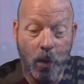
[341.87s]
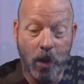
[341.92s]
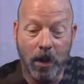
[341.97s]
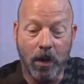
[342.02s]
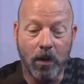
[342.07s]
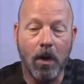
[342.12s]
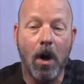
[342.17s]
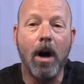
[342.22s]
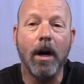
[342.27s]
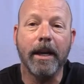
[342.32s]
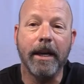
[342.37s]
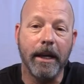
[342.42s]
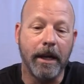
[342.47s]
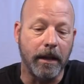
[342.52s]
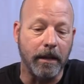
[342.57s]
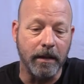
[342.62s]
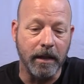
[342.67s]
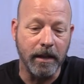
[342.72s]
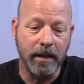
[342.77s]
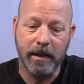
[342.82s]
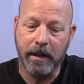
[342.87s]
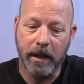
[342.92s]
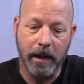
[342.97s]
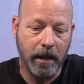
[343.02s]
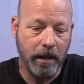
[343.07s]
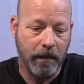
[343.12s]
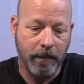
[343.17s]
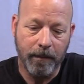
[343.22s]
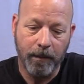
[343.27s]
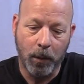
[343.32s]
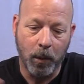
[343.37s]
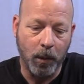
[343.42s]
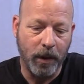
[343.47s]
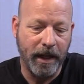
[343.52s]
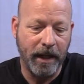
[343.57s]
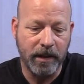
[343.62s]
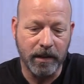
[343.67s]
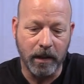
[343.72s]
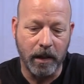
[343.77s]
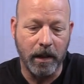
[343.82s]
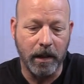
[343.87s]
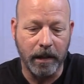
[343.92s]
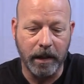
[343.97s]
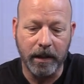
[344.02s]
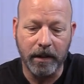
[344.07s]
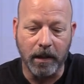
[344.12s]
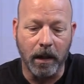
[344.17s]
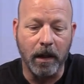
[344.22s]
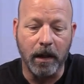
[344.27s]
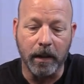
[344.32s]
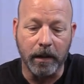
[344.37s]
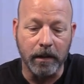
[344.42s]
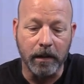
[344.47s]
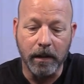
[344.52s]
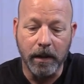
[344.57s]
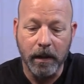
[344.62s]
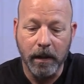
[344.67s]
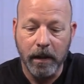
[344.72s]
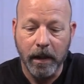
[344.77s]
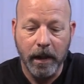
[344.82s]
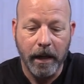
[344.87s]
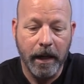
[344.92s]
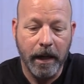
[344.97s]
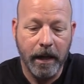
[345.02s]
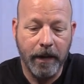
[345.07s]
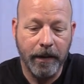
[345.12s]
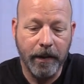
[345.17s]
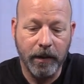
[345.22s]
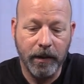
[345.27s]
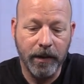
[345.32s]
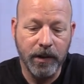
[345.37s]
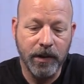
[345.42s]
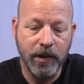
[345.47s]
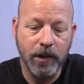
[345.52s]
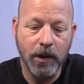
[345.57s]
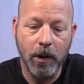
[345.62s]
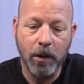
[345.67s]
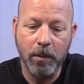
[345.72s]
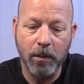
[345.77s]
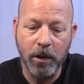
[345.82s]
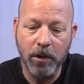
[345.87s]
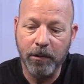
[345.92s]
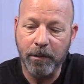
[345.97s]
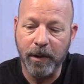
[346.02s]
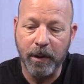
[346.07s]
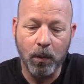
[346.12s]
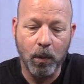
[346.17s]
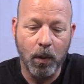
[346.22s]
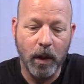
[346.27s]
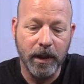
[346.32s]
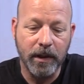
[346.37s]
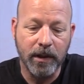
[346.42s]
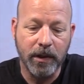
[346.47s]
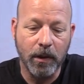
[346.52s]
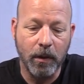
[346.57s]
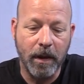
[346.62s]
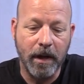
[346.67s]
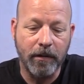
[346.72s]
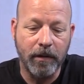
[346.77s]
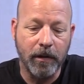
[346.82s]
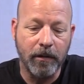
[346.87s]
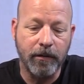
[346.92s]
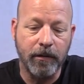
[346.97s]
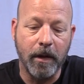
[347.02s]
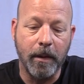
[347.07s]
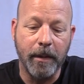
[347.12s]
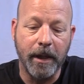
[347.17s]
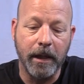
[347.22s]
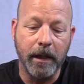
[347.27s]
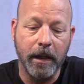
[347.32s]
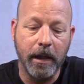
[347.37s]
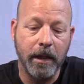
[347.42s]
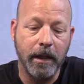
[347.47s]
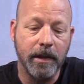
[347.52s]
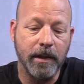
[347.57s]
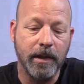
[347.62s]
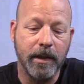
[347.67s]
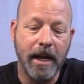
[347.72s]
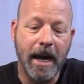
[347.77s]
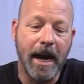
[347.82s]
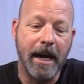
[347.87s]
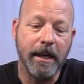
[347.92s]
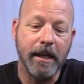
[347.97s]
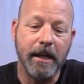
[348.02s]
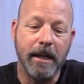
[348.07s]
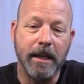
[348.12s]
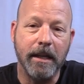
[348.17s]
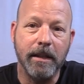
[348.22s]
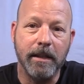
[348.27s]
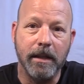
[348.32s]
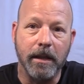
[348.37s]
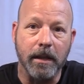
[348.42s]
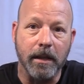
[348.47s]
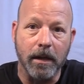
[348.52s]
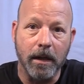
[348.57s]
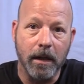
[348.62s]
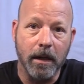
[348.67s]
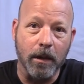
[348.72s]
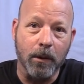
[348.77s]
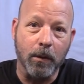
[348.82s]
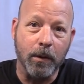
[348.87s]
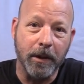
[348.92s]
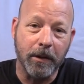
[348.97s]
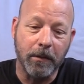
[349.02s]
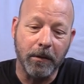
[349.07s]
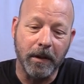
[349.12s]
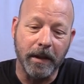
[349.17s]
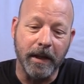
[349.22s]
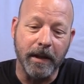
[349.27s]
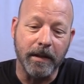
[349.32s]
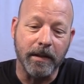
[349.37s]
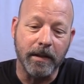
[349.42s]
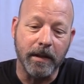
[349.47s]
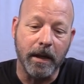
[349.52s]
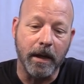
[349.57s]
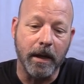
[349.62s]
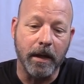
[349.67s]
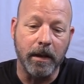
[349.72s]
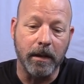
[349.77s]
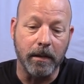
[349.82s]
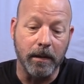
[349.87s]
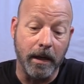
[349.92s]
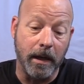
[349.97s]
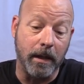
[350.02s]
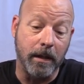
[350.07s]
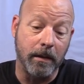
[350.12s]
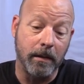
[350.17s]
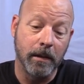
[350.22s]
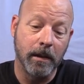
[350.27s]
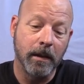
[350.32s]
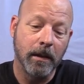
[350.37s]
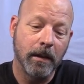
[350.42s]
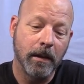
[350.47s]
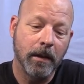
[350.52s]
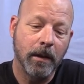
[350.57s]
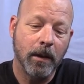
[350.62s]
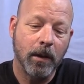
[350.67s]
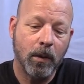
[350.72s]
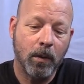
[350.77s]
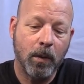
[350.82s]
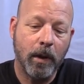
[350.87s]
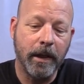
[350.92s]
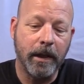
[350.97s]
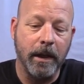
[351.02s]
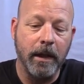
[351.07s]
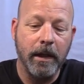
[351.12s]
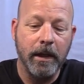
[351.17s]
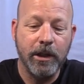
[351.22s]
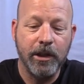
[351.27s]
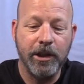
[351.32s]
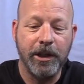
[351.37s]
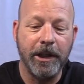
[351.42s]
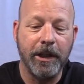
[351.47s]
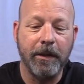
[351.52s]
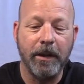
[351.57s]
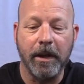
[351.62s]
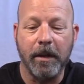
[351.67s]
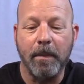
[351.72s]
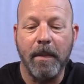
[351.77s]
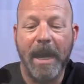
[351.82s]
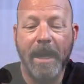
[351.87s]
want to lock in. This thing, when it's on, it's on. And there is no movement whatsoever from it. It is that easy a quick release, and, and quite an engineering